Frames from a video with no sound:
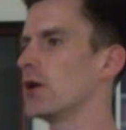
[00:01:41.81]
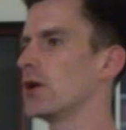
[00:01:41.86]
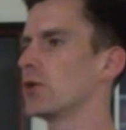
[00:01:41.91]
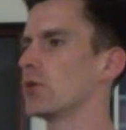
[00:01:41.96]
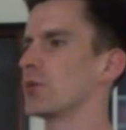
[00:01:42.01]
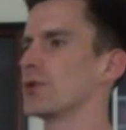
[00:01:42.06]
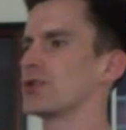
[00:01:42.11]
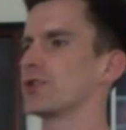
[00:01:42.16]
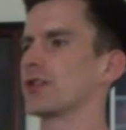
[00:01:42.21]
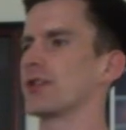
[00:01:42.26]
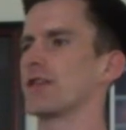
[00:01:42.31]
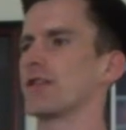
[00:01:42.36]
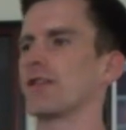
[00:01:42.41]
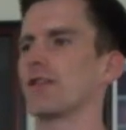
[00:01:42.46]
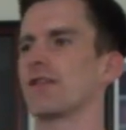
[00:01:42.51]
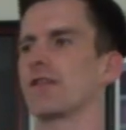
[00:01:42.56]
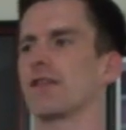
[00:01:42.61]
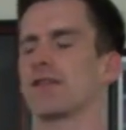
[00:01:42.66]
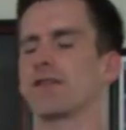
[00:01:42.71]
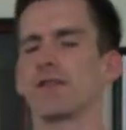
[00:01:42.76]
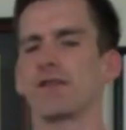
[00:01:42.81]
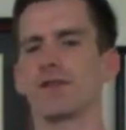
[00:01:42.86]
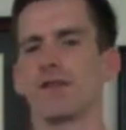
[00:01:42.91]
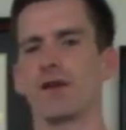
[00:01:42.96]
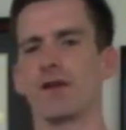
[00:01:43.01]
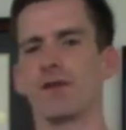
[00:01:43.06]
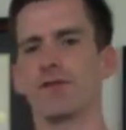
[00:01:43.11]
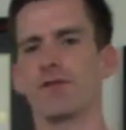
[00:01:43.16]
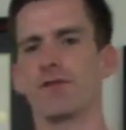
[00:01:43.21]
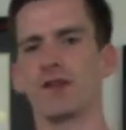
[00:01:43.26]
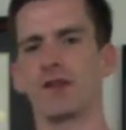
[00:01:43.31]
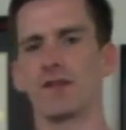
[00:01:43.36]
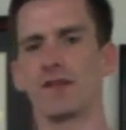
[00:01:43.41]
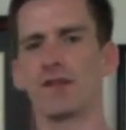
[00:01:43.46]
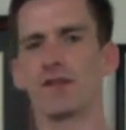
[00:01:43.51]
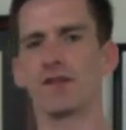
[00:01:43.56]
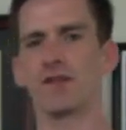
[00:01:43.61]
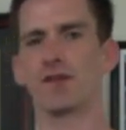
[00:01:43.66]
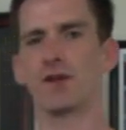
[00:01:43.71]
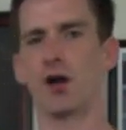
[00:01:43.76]
which consists of the
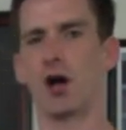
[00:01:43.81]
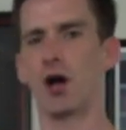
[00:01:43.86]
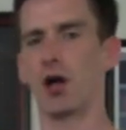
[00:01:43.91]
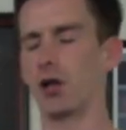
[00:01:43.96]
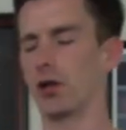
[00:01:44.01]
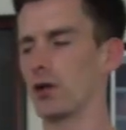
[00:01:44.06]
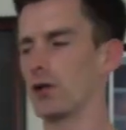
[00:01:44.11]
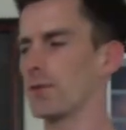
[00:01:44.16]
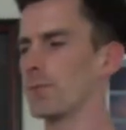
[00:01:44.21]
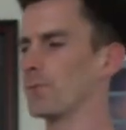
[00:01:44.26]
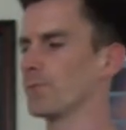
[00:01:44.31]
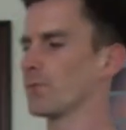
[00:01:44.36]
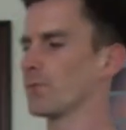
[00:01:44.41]
skull,